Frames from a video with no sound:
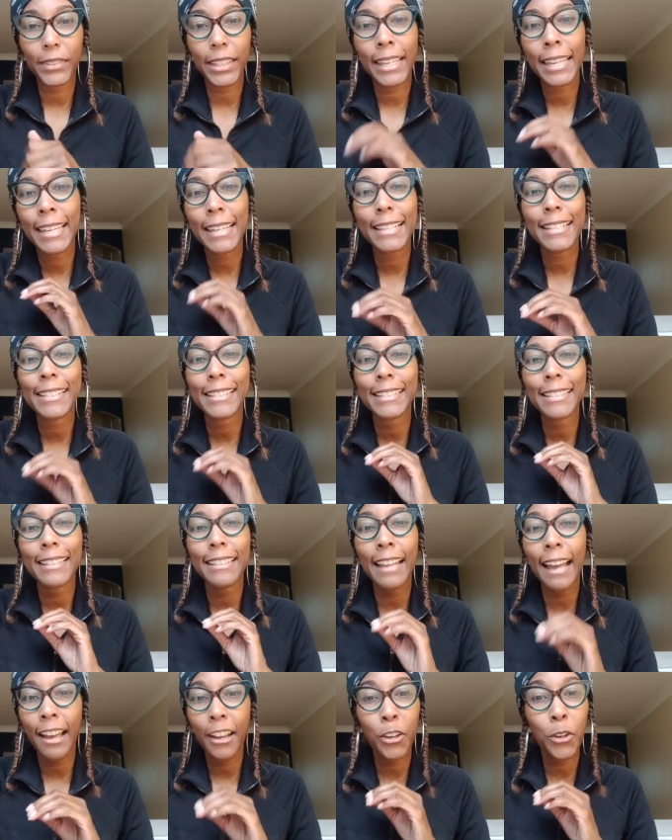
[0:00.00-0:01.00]
He is
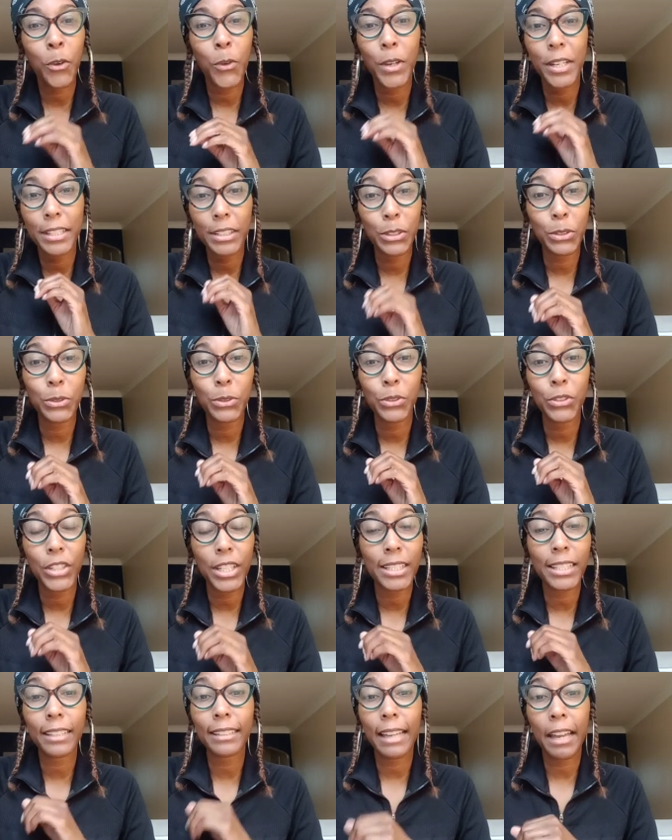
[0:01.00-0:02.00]
not going to
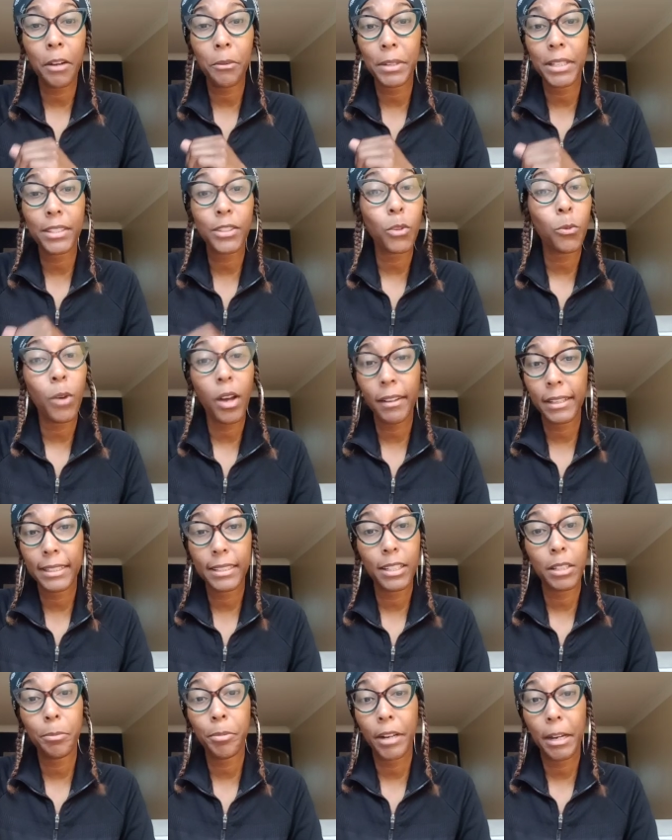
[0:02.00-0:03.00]
just allow us to walk
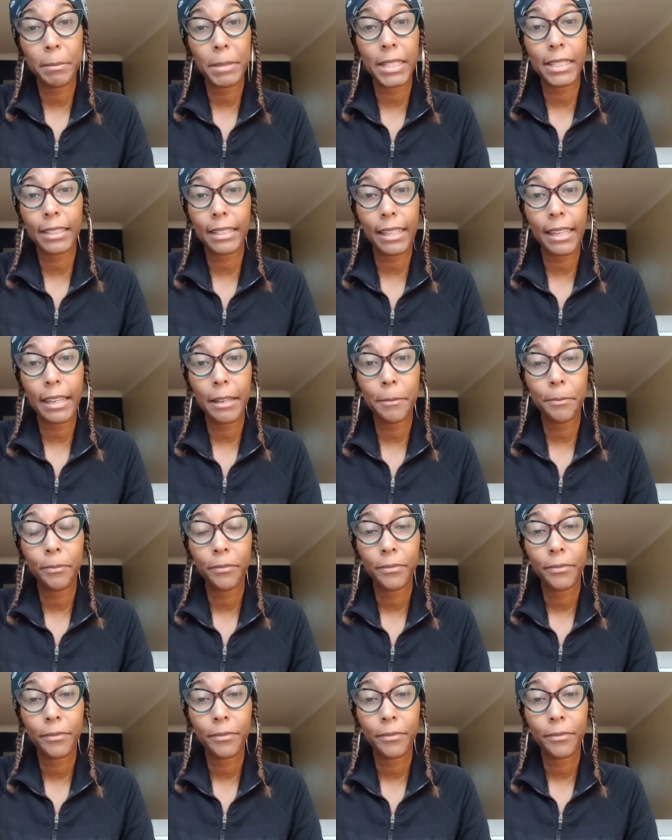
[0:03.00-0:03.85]
into the promised land